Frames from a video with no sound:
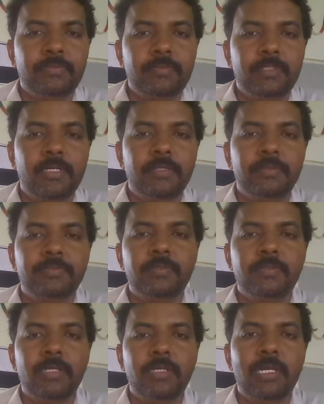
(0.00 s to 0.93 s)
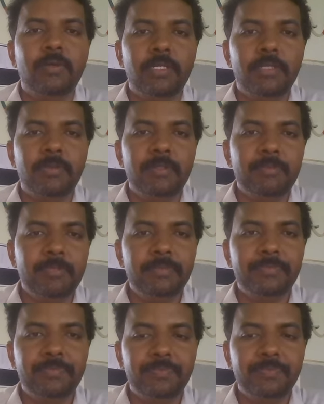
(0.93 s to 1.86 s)
Yeah. Hello
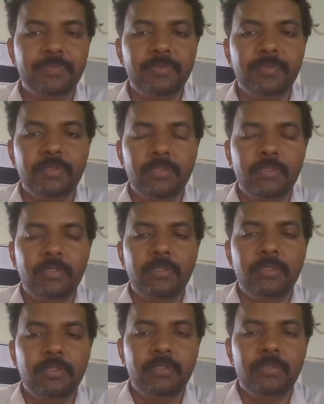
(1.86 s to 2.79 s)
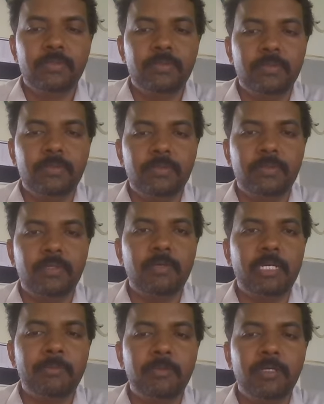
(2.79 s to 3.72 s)
everyone. So
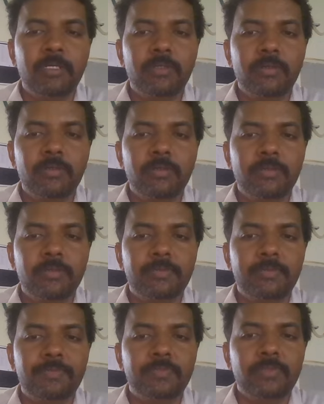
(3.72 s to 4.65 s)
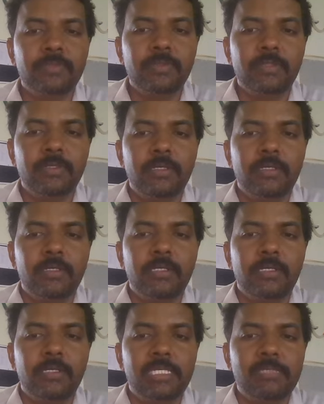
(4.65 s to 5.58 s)
now I am going to
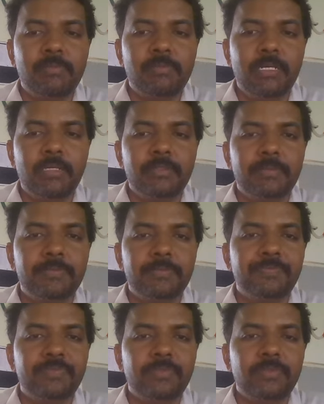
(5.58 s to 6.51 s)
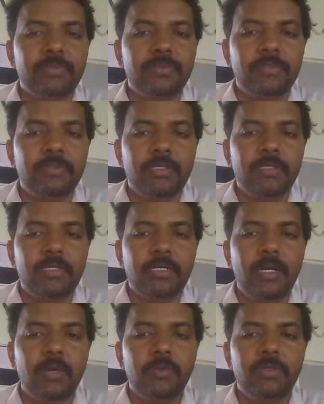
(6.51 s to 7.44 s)
explain
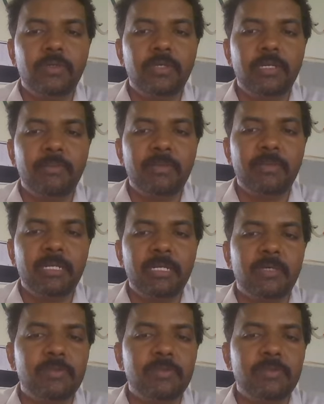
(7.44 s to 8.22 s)
how to implement a